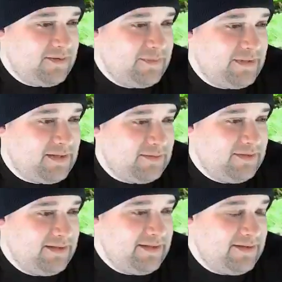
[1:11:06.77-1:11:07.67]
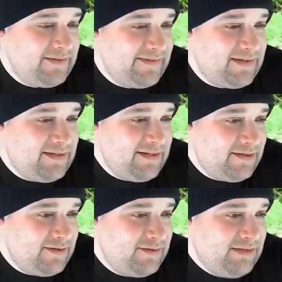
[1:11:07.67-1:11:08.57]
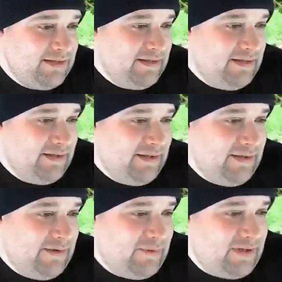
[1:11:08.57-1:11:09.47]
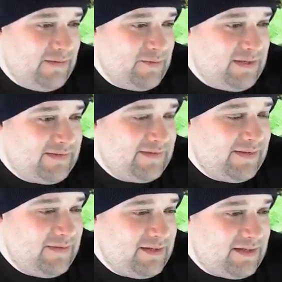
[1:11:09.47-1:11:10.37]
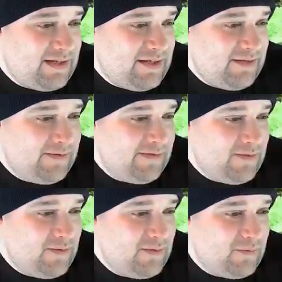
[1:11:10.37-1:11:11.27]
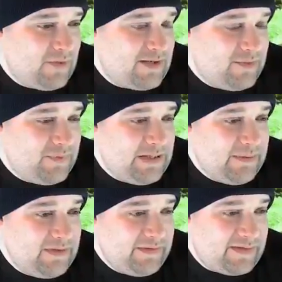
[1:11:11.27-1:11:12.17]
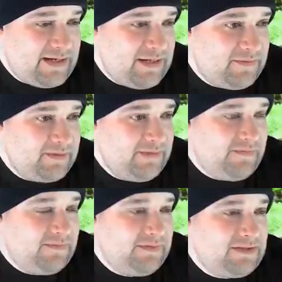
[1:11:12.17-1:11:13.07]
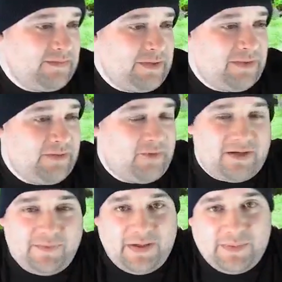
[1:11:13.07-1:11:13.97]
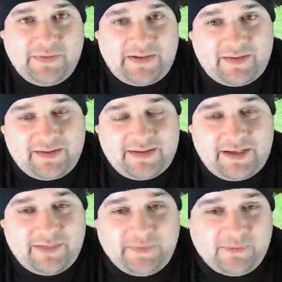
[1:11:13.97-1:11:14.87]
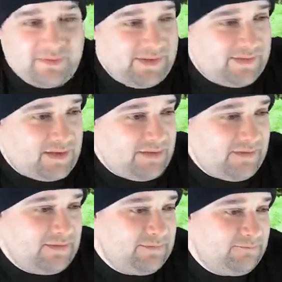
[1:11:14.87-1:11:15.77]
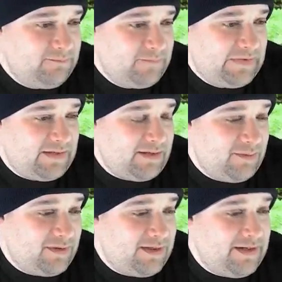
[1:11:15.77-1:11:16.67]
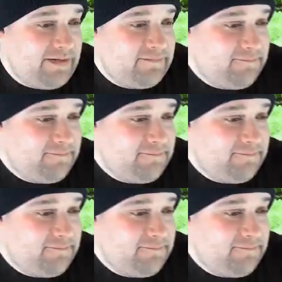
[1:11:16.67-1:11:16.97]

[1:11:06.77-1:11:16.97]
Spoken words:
but not really here in San Diego, where everyone else is living. And how's your water parameters? I have, if you're talking about my water parameters out of the tap, it's really soft. It's terrible. I hate it.